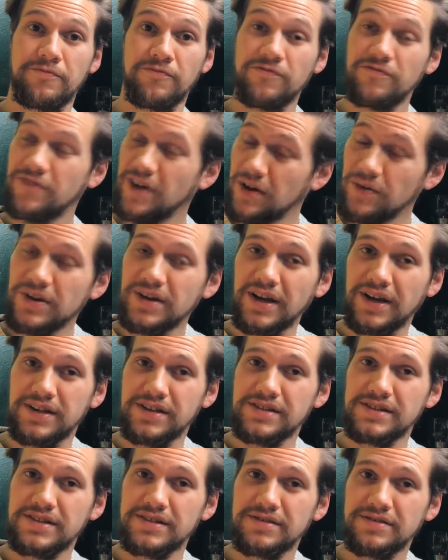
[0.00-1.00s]
Very nice.
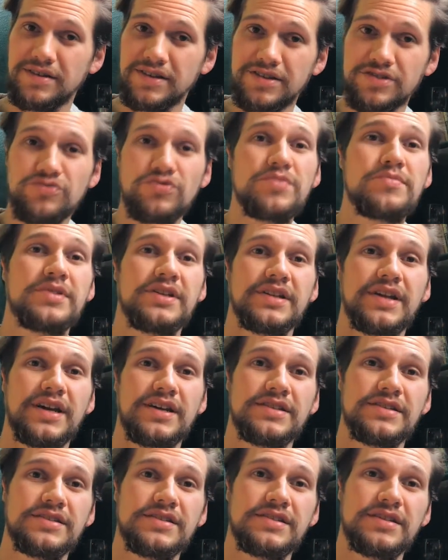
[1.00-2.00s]
Extremely
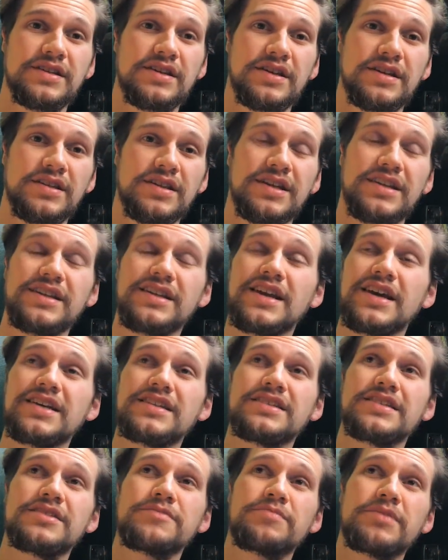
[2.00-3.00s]
nice. The
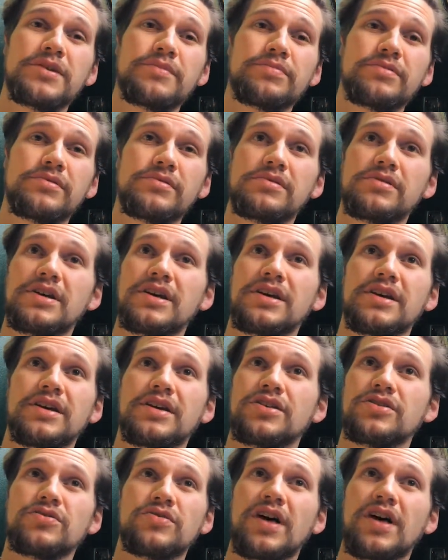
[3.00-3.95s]
nicest people you'll